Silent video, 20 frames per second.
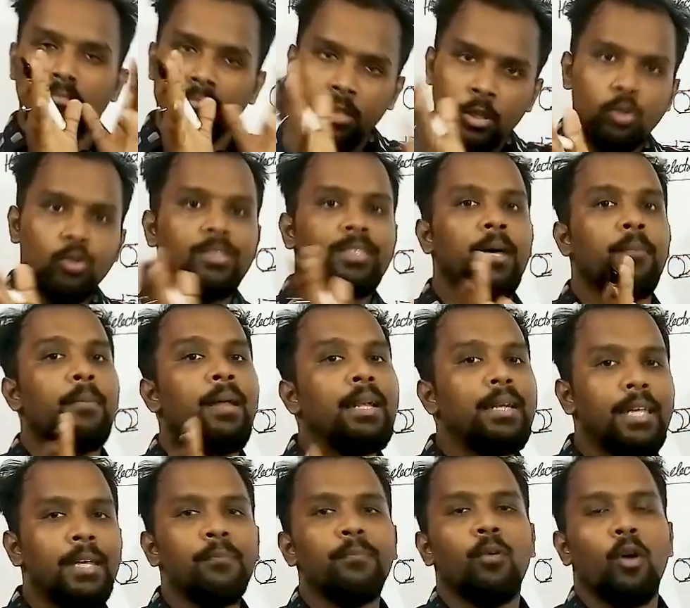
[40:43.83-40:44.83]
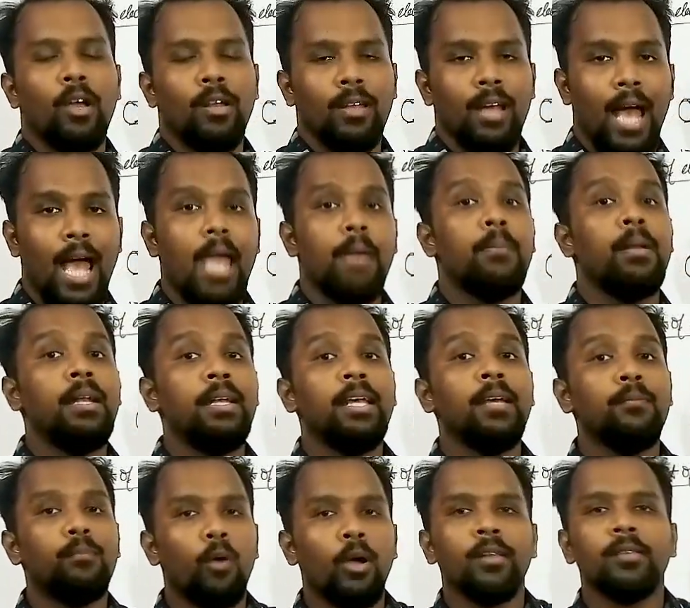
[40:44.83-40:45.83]
use the melting point, high
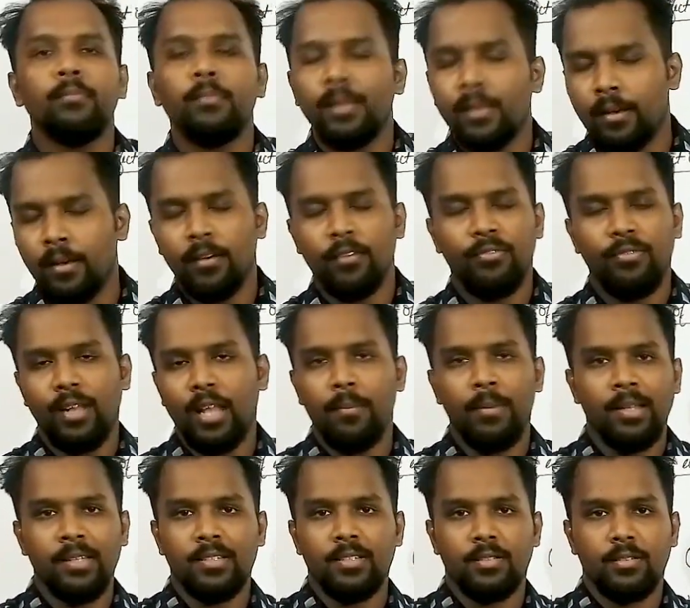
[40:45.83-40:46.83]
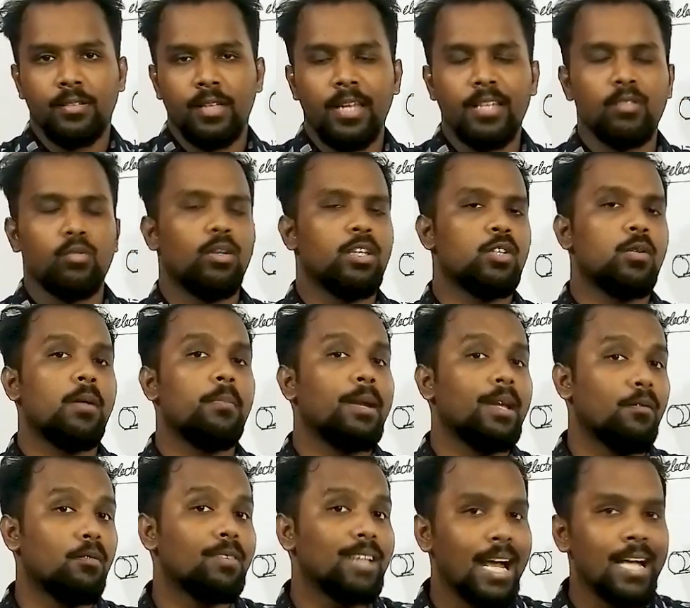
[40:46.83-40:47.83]
melting point filaments, that is known as
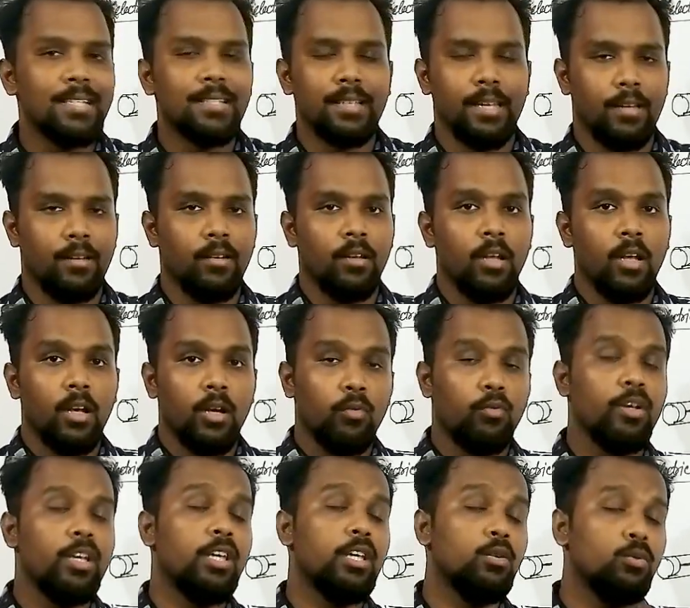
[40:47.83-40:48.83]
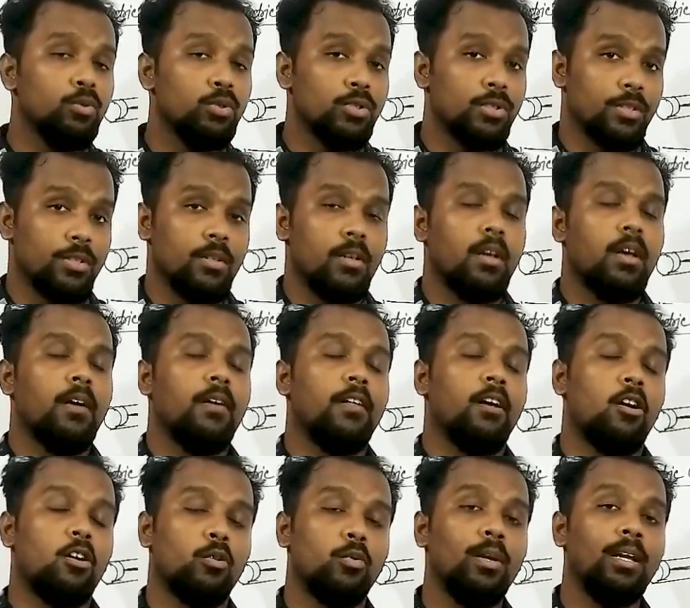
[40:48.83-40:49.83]
made out of tungsten. We use
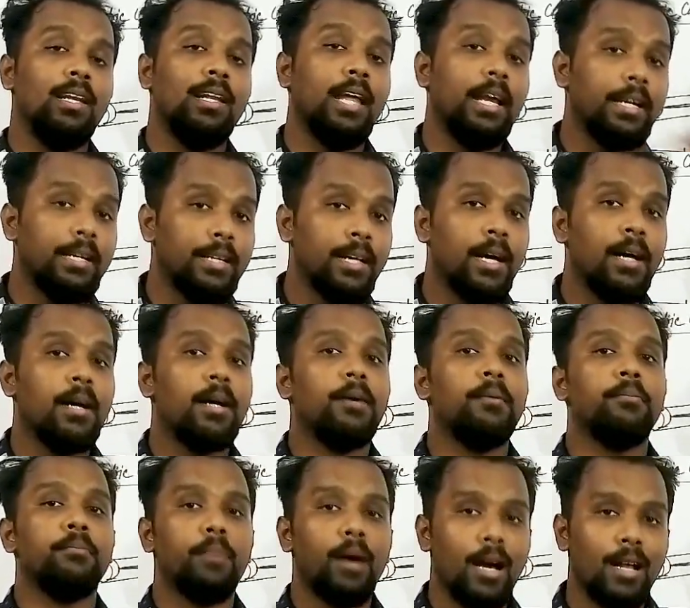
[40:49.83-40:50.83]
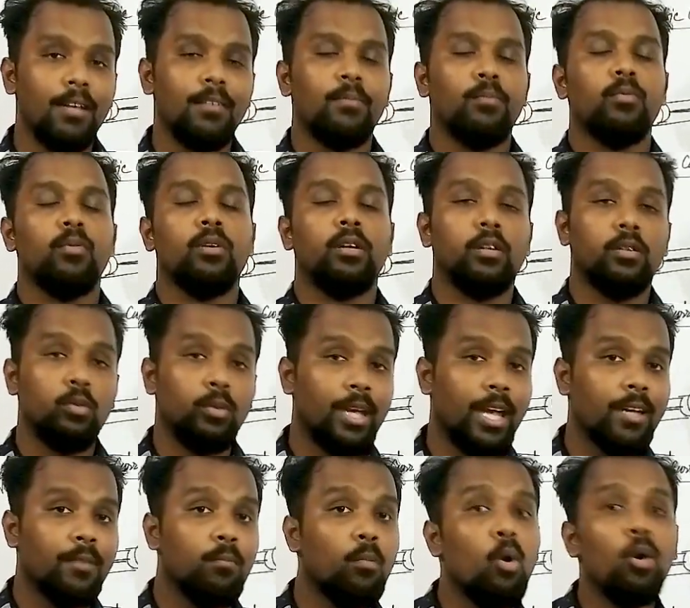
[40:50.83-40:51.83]
or we let the bulb to
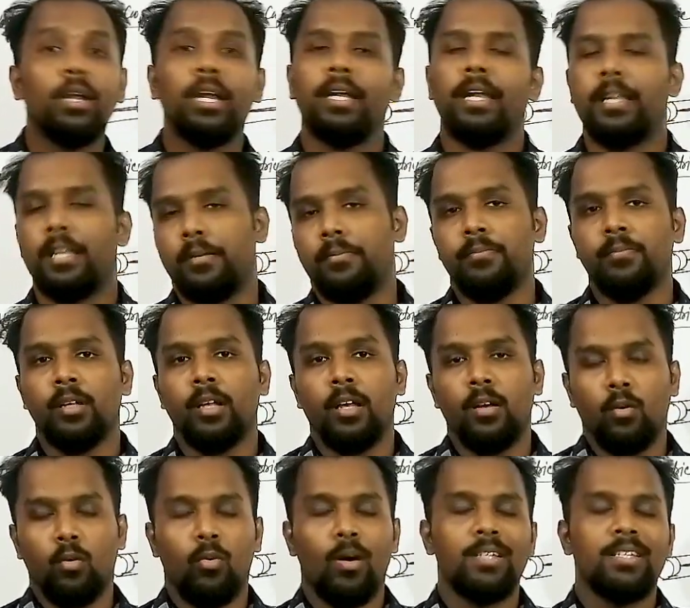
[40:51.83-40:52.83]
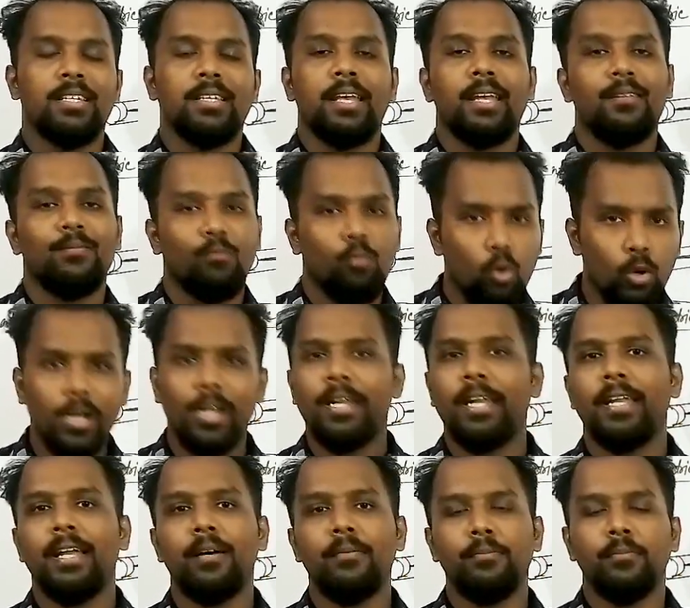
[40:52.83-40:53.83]
get more heated up. Once it gets more
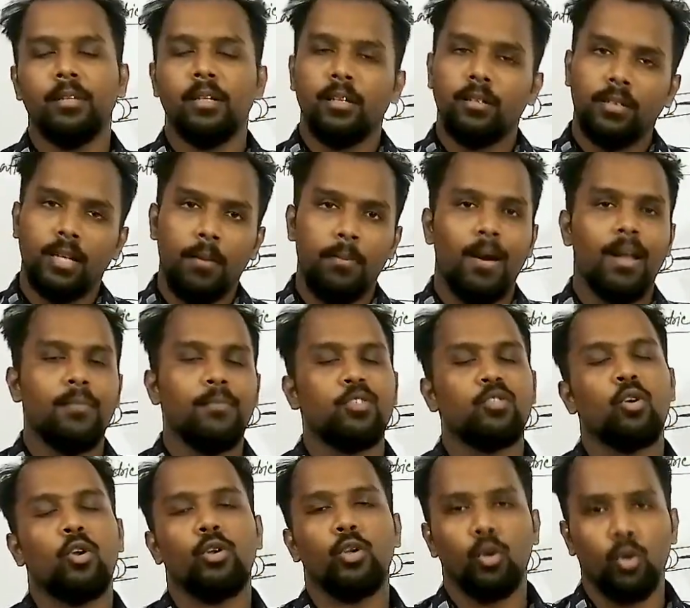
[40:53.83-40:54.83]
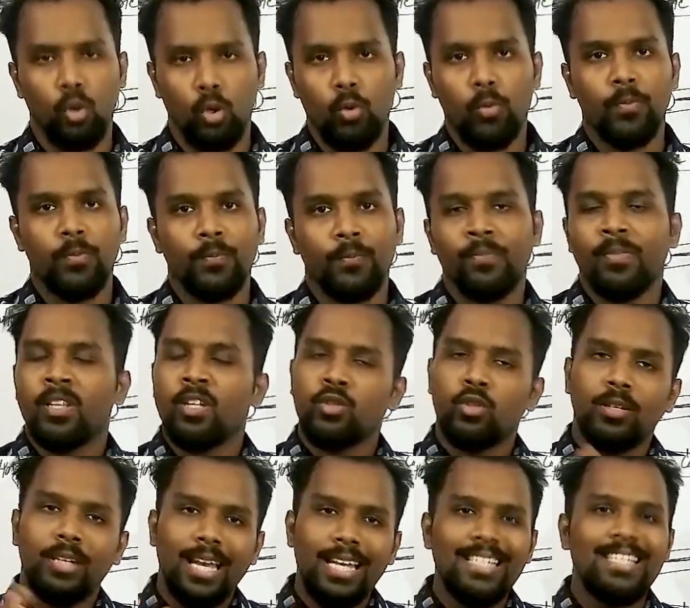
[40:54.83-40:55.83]
heated up, the bulb is going to glow.
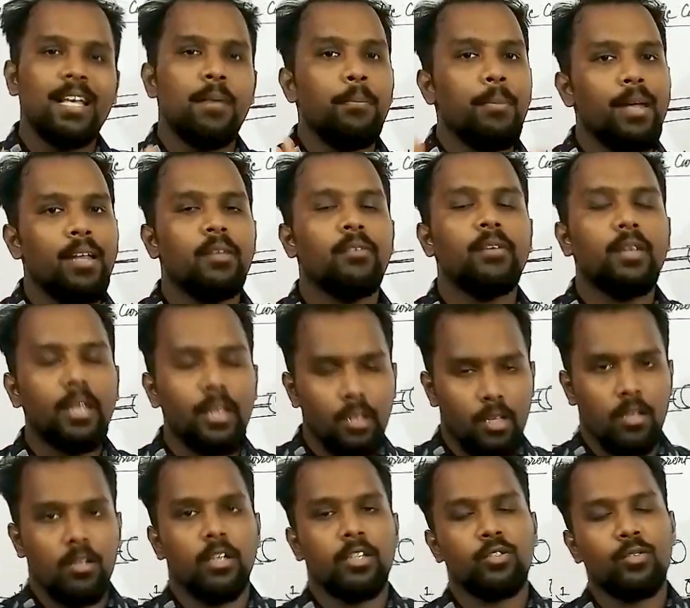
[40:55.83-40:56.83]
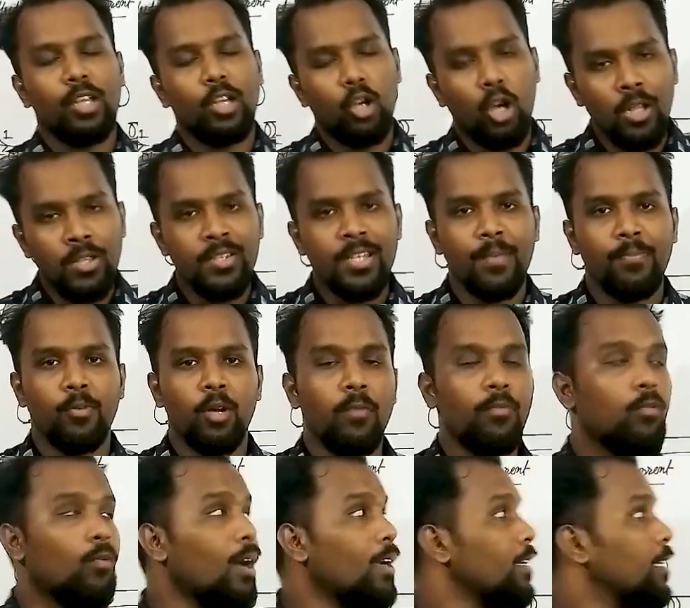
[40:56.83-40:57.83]
So that is the main actually concept
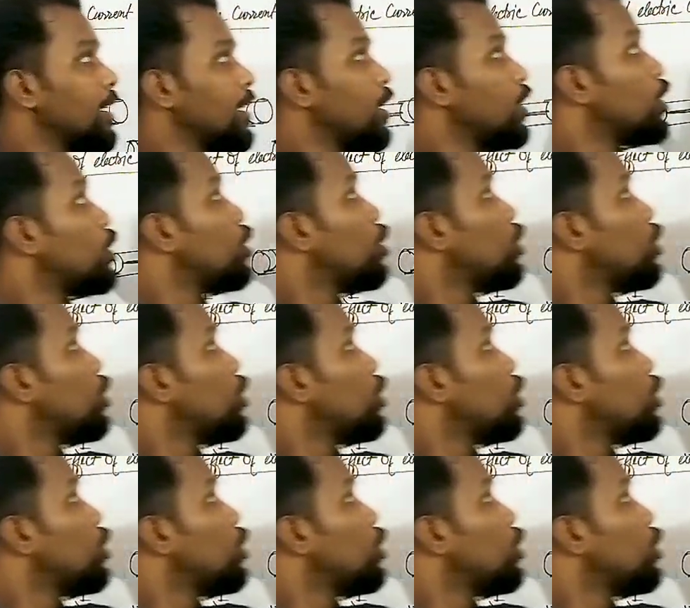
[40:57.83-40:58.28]
of what?